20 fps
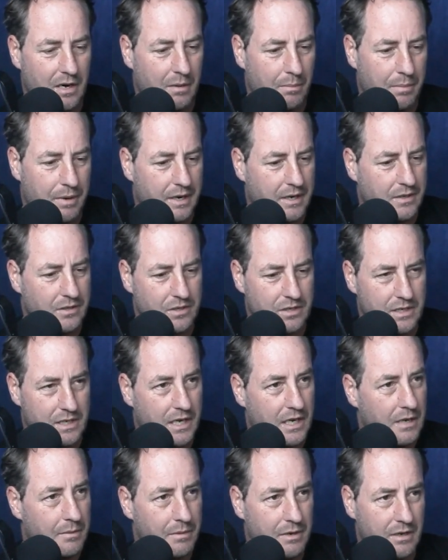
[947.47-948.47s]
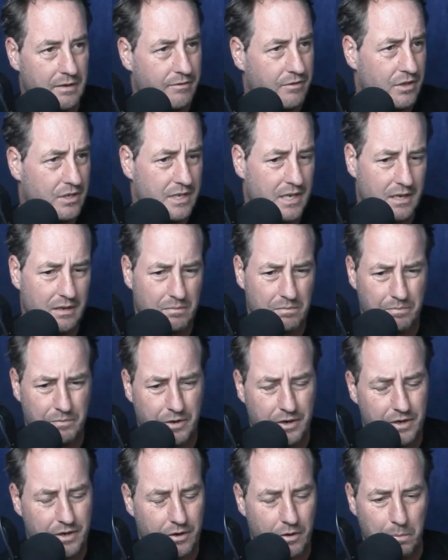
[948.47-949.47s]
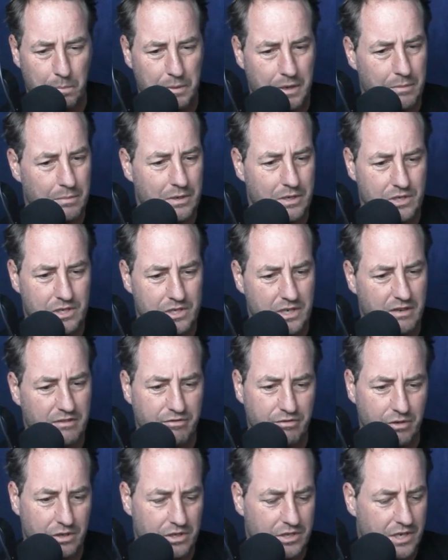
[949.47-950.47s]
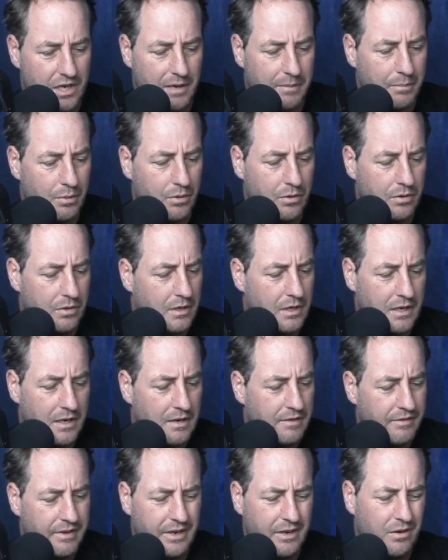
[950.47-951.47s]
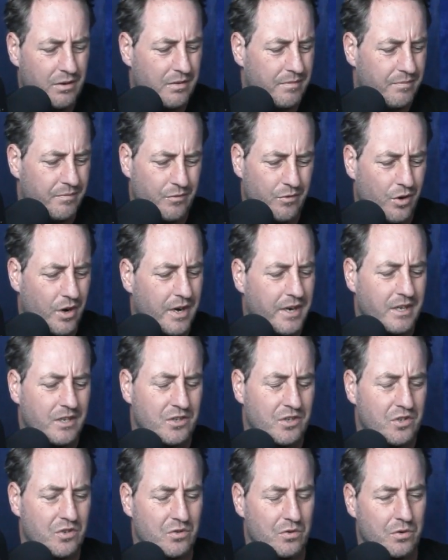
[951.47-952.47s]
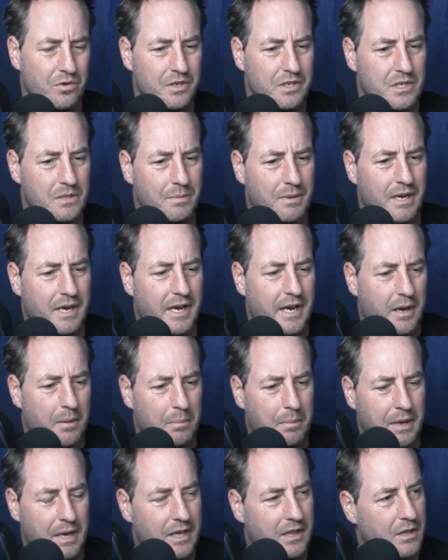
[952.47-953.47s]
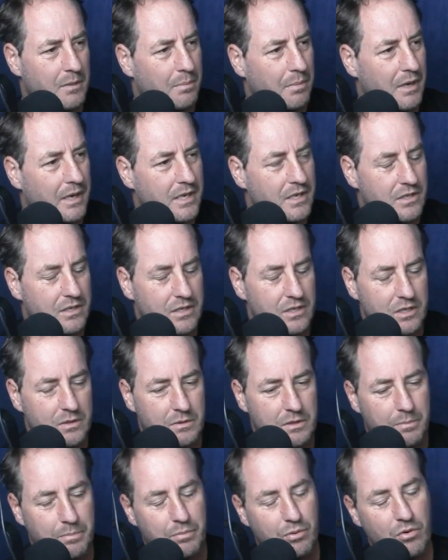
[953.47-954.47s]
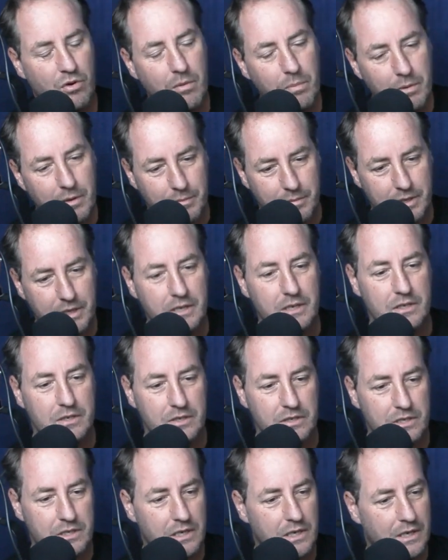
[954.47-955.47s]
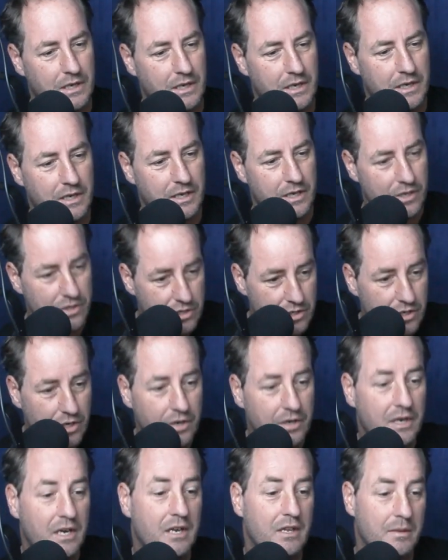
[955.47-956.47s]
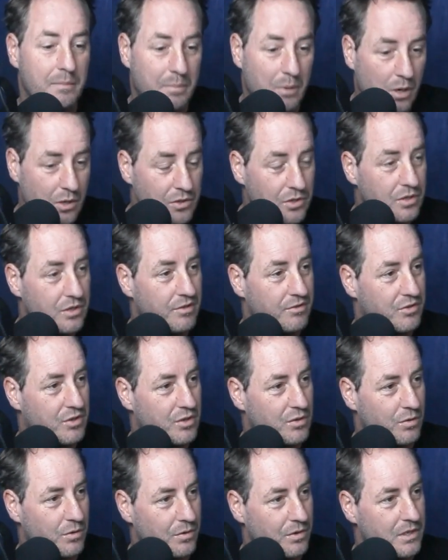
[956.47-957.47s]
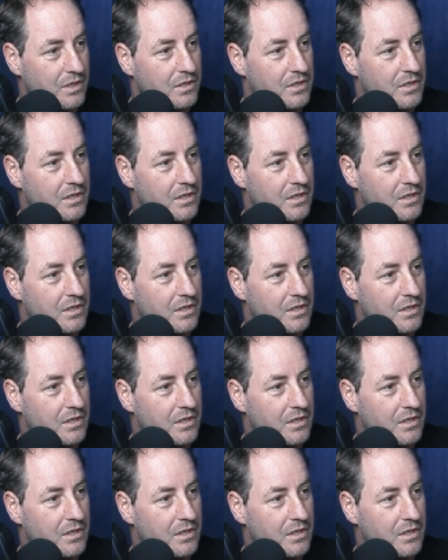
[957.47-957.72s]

Pakistan. I mean, if you take, BBC, for example, they're not writing stories about how bad the place is. The problem is you don't get the positive stories.